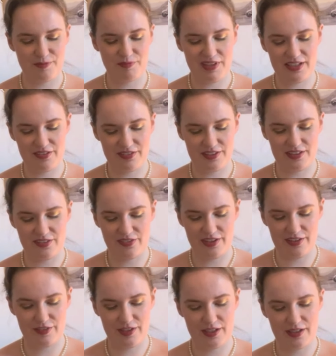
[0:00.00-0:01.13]
benefit of
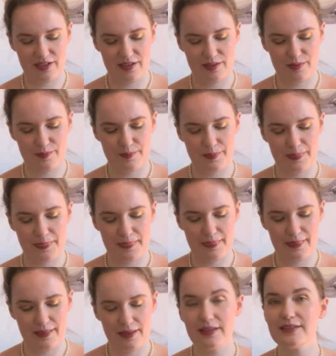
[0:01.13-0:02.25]
having
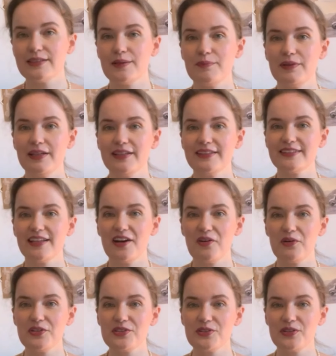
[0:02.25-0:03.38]
siblings that are
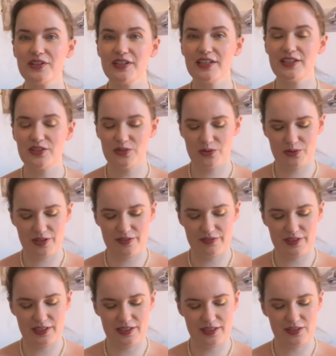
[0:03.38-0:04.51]
also into
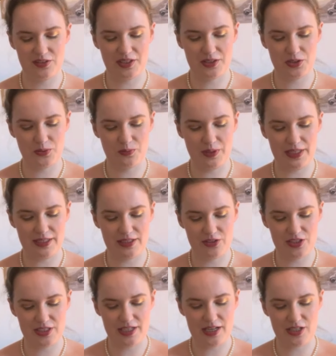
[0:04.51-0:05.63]
crafting, that you get to rate their
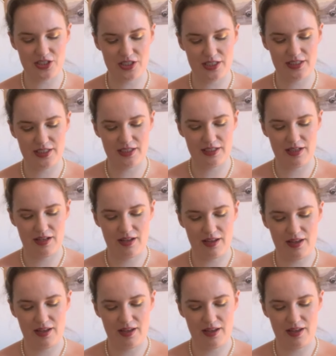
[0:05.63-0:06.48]
stash and that